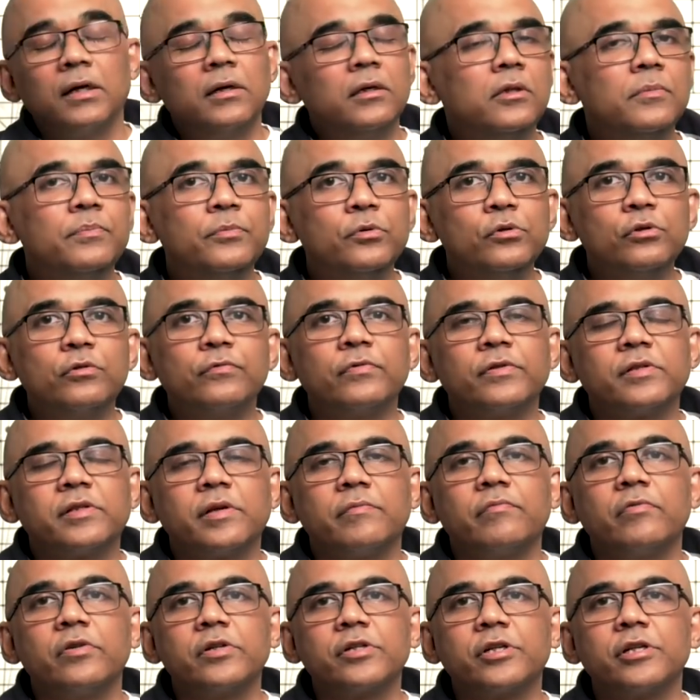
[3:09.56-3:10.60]
Another beautiful
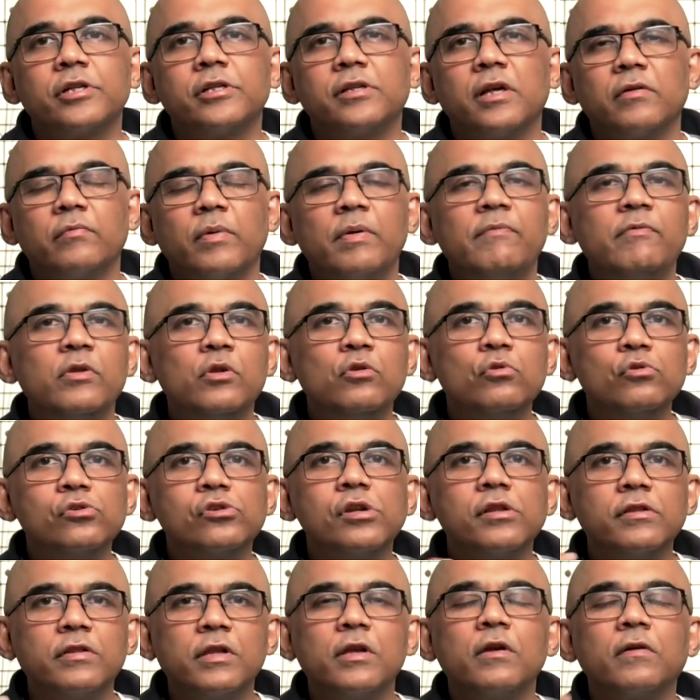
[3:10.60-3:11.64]
subversion is that when we
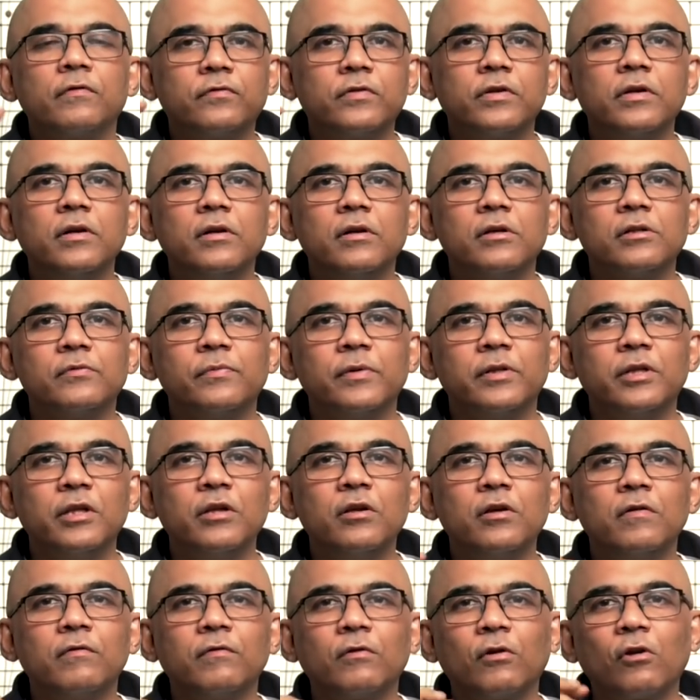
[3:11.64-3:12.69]
usually think of thrillers, we
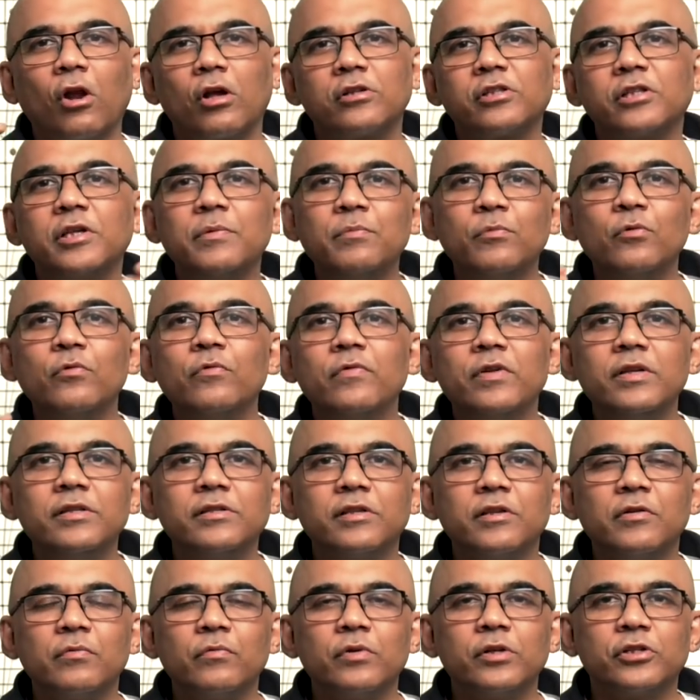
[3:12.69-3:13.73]
think of glossy movies
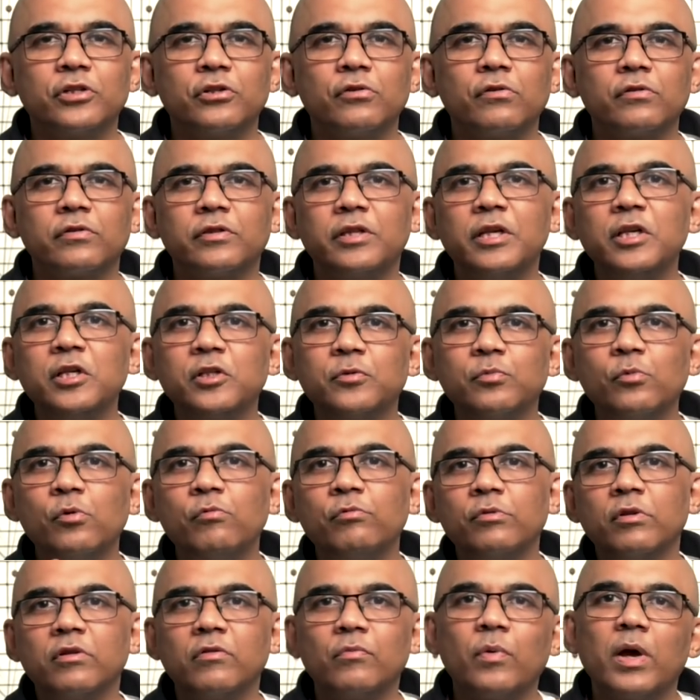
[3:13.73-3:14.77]
in which, you know, things
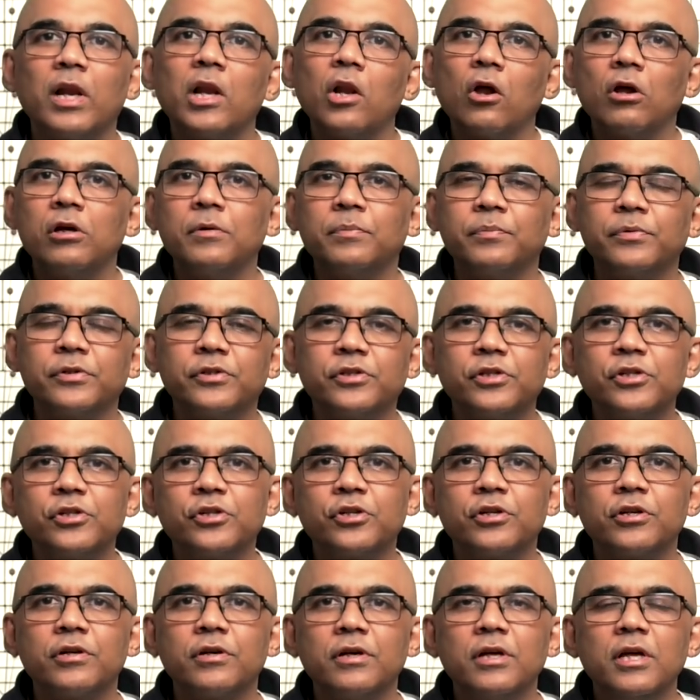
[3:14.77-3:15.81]
moved with well-oiled
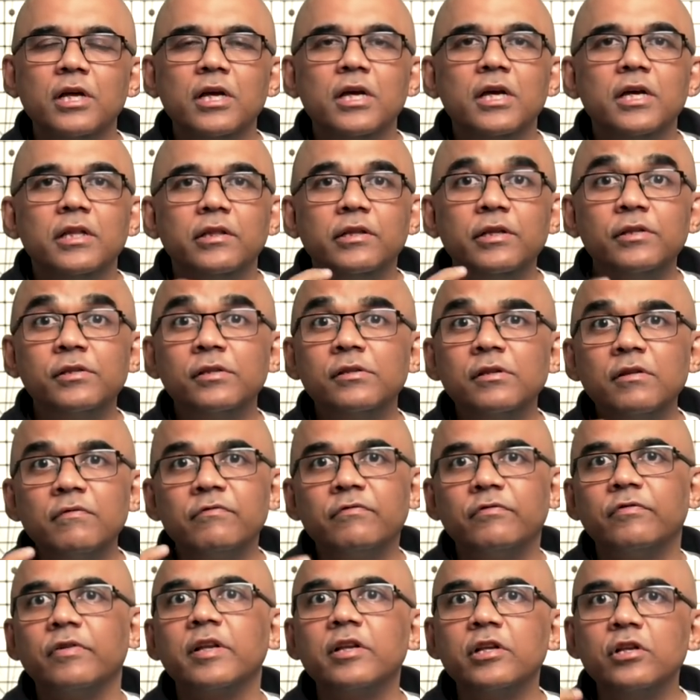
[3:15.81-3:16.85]
precision. This is a
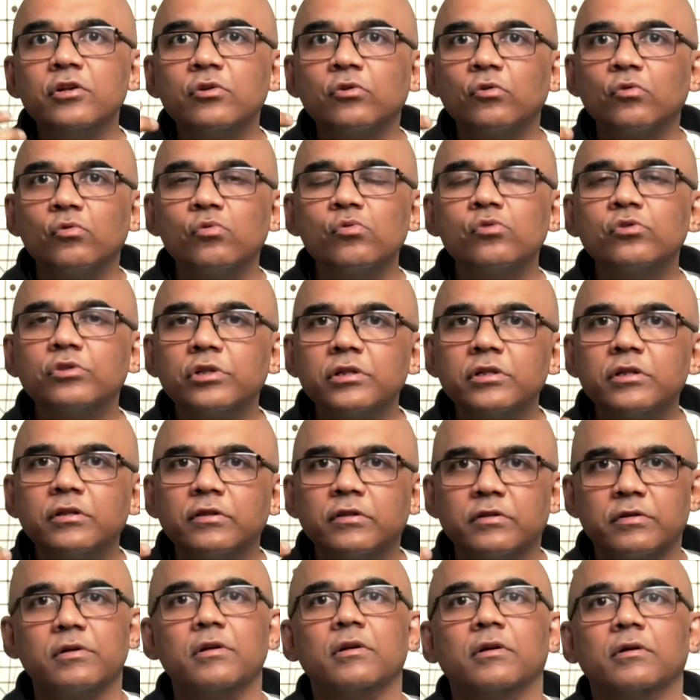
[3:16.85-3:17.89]
very
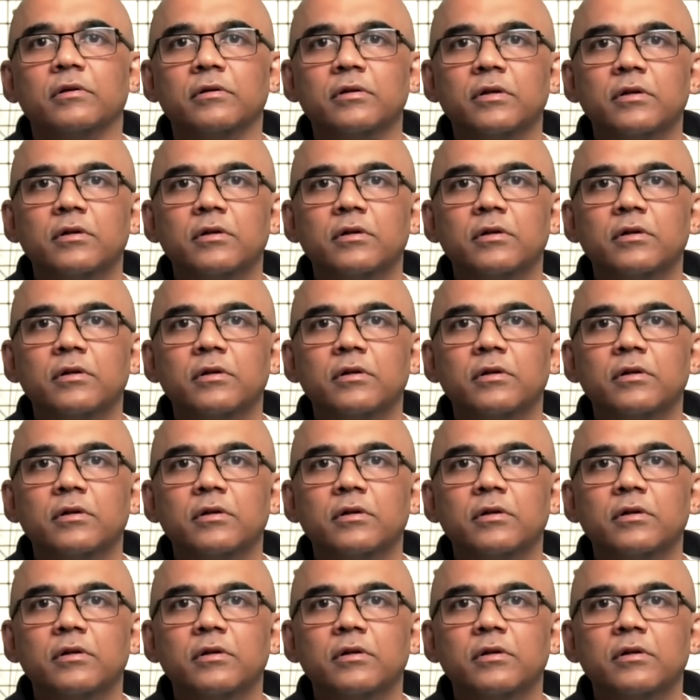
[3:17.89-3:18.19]
rooted thriller.